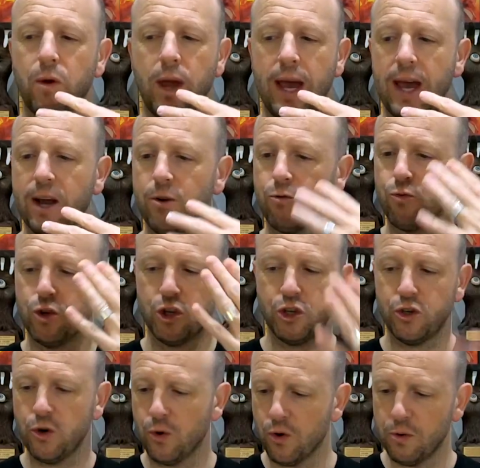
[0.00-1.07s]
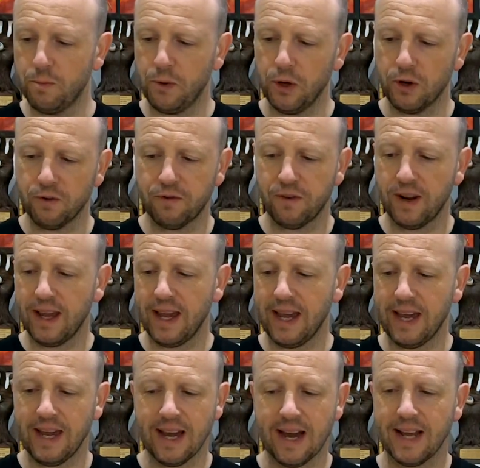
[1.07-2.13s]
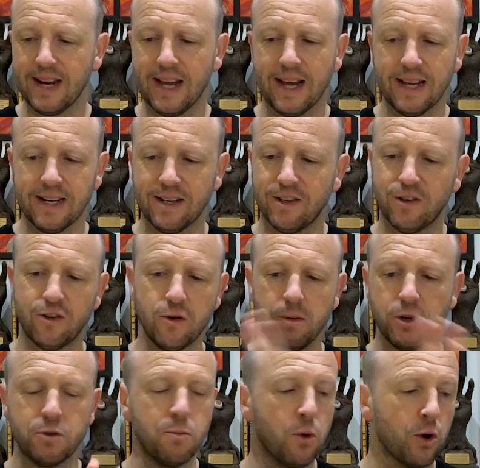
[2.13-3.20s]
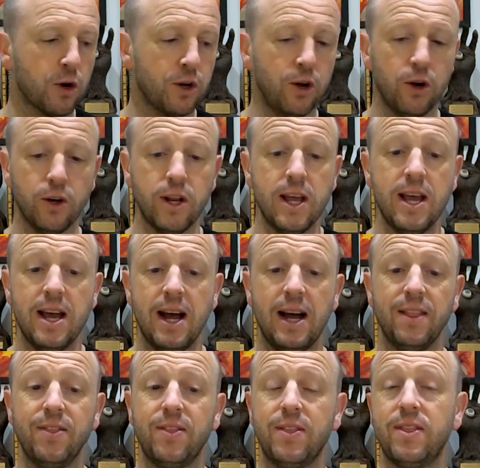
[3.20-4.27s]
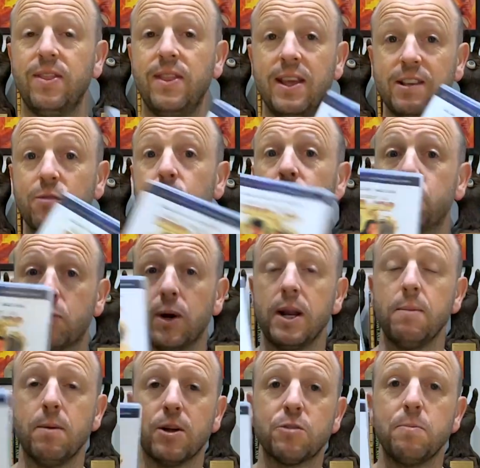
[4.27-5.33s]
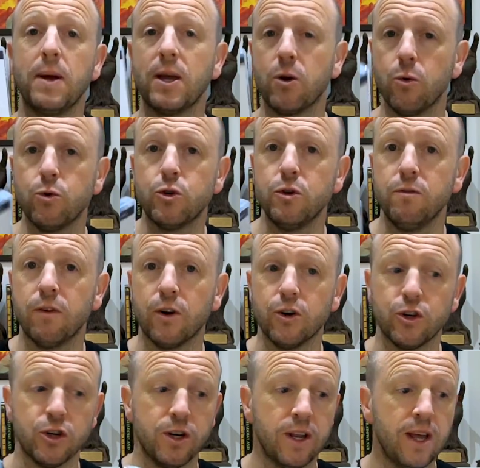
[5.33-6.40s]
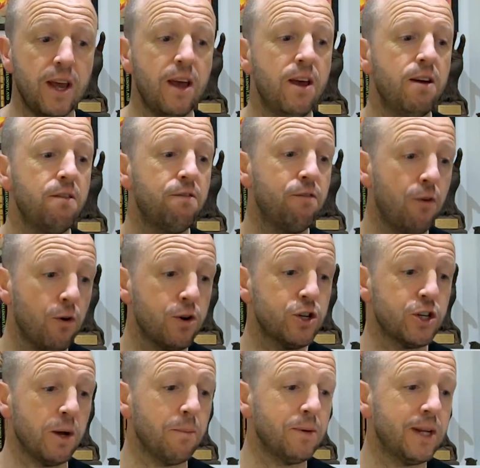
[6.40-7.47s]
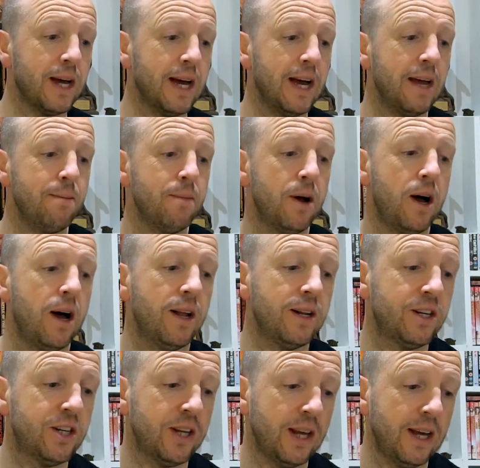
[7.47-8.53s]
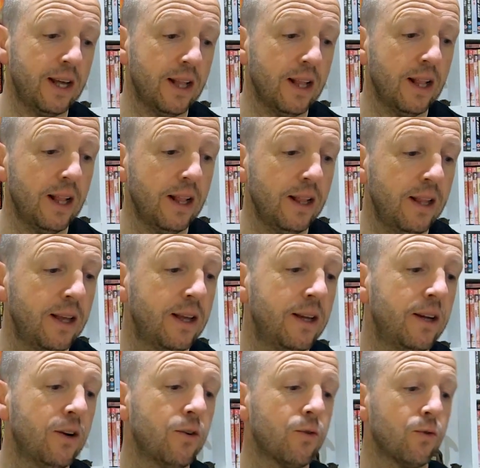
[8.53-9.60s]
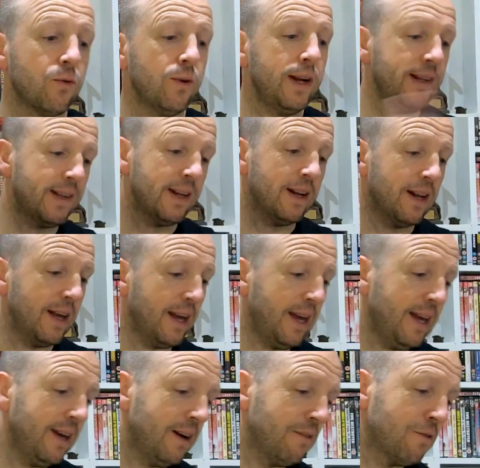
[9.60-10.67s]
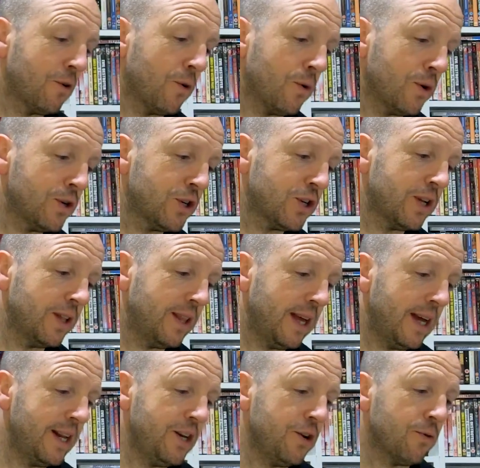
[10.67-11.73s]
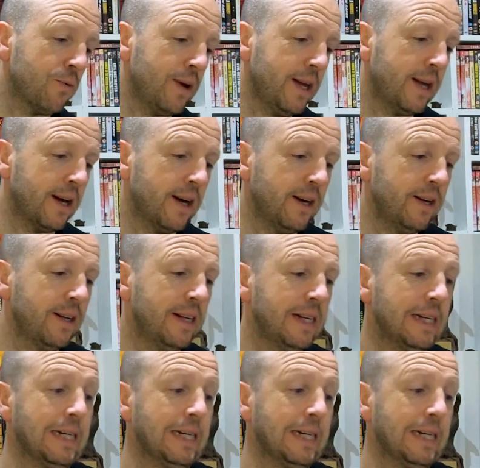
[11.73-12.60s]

restored beautifully, and had so much more going on. And this was pretty much my go-to version for some time, until recently, of course. Then Eureka